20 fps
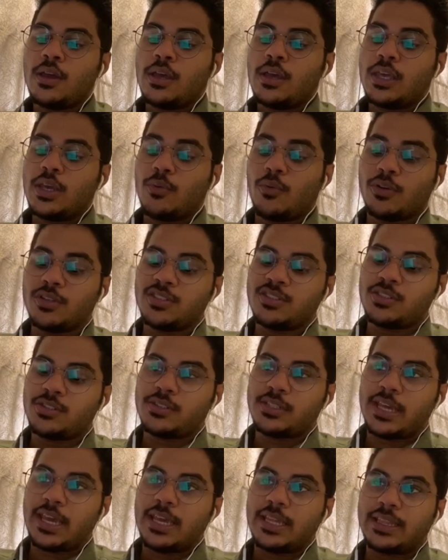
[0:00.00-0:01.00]
He wants to
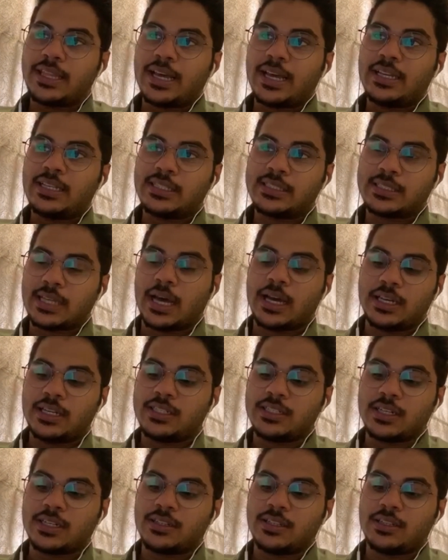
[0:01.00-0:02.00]
take that Sahana
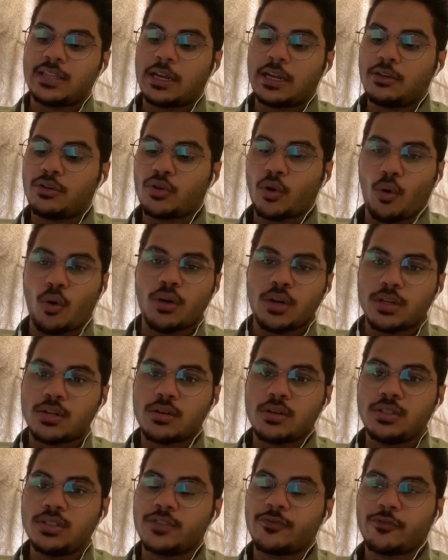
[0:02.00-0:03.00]
Shakti, that
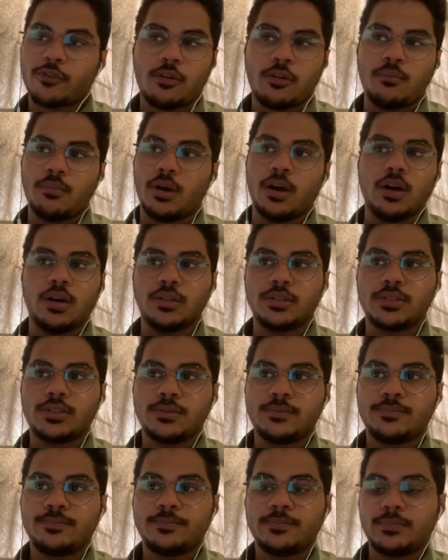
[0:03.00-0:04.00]
tolerance from earth.
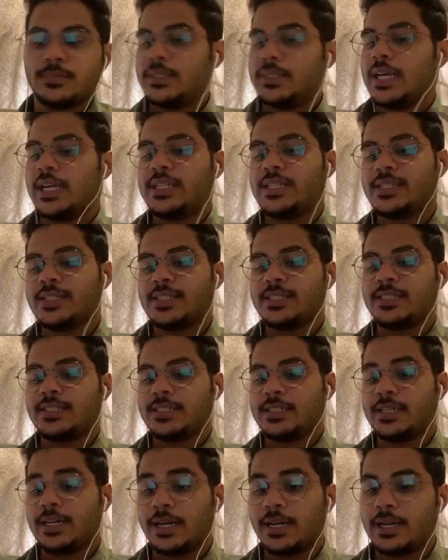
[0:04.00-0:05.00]
That's the
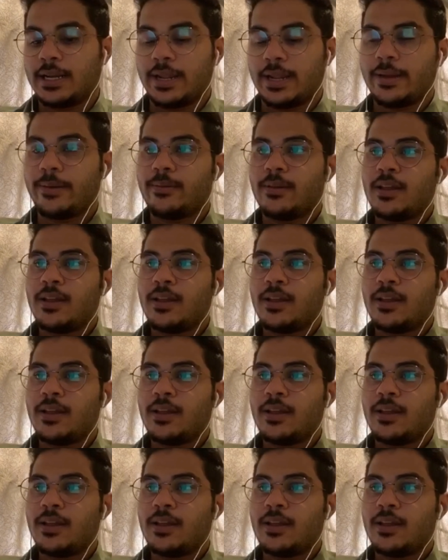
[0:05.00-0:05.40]
third line.